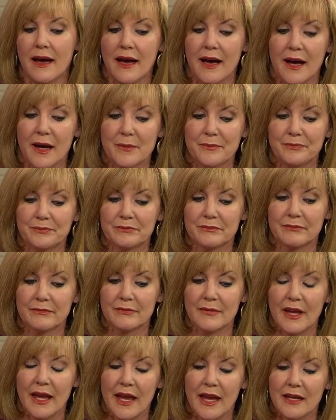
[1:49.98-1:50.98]
Um,
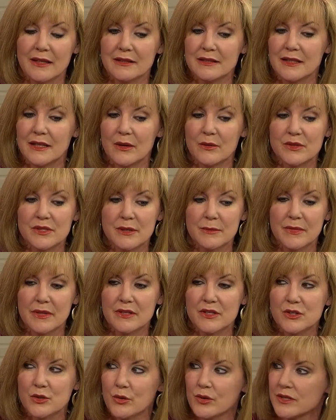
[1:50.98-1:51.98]
and you know some of
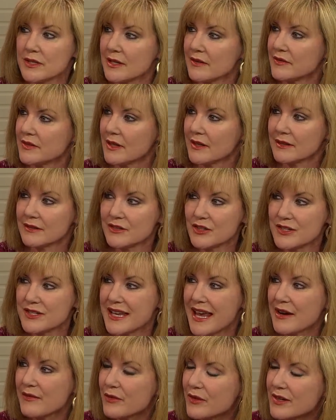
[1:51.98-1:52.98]
the stories that I've done,
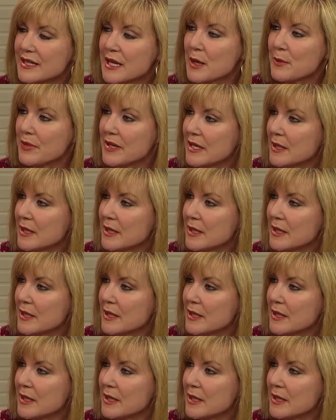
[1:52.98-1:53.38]
just everyday mm-hmm.